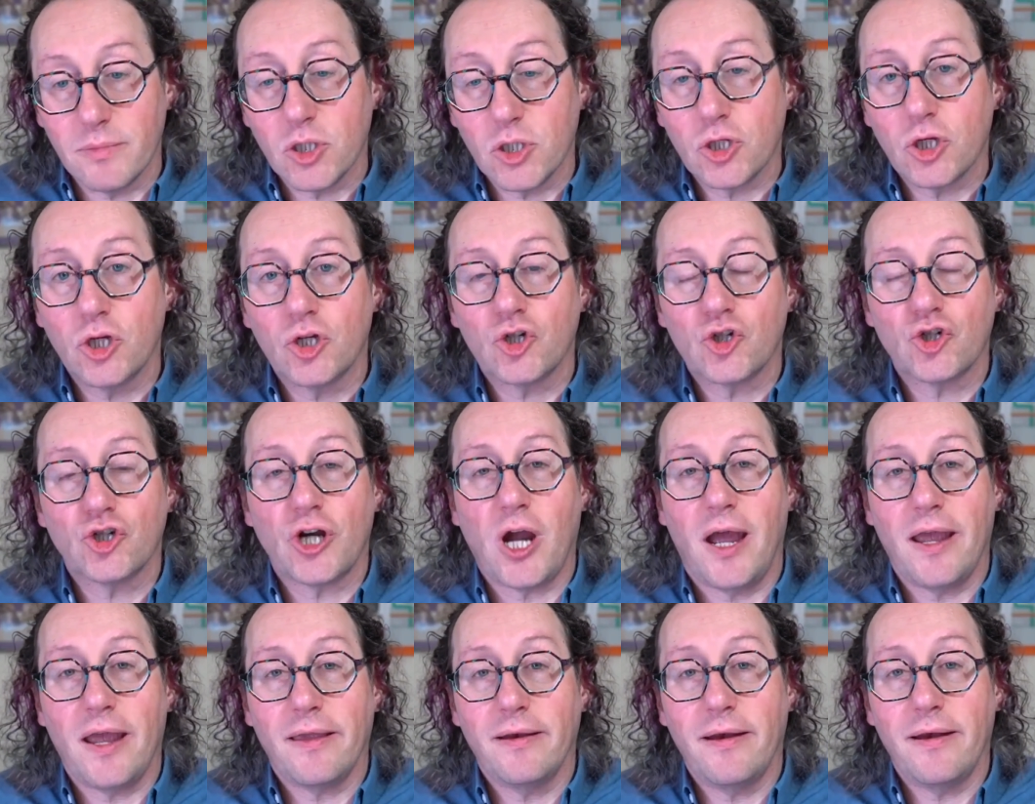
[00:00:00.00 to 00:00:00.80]
to
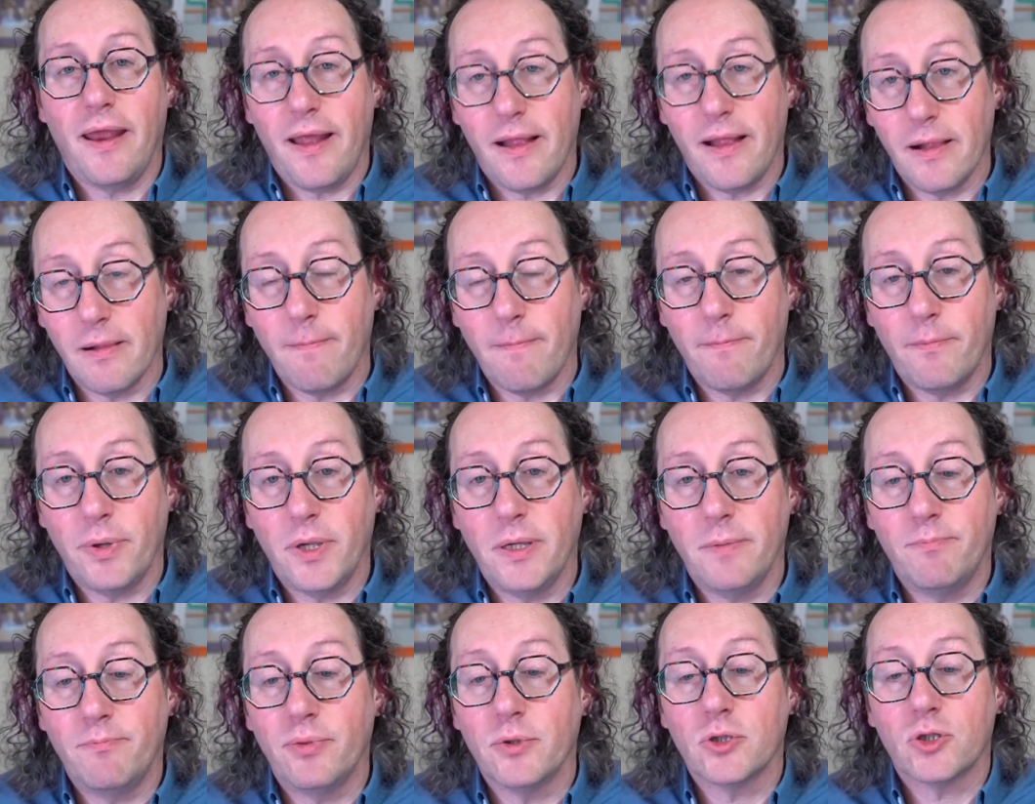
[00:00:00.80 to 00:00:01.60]
try and help
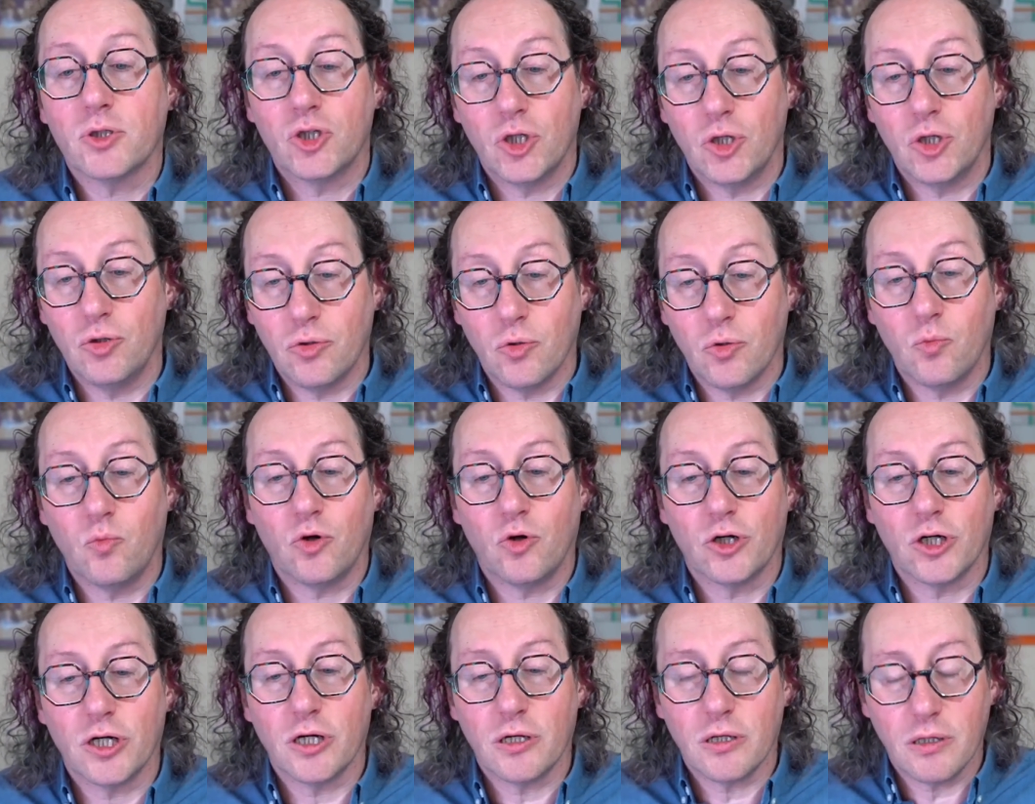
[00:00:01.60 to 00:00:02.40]
people do the
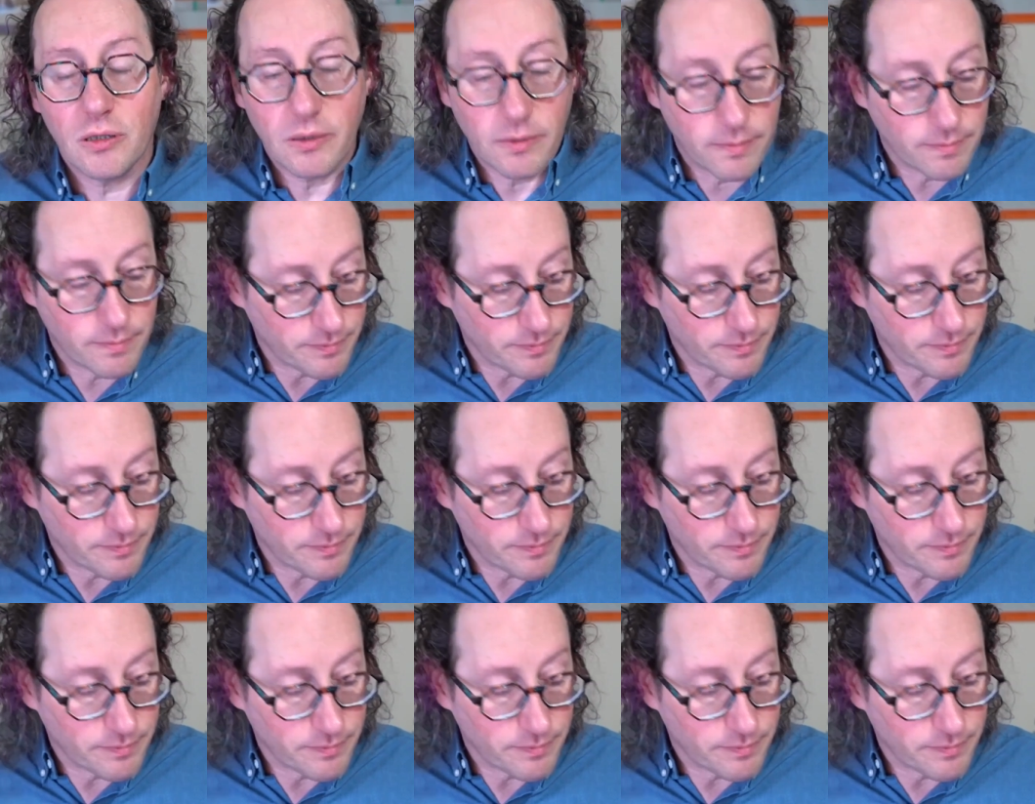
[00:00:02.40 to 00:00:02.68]
work.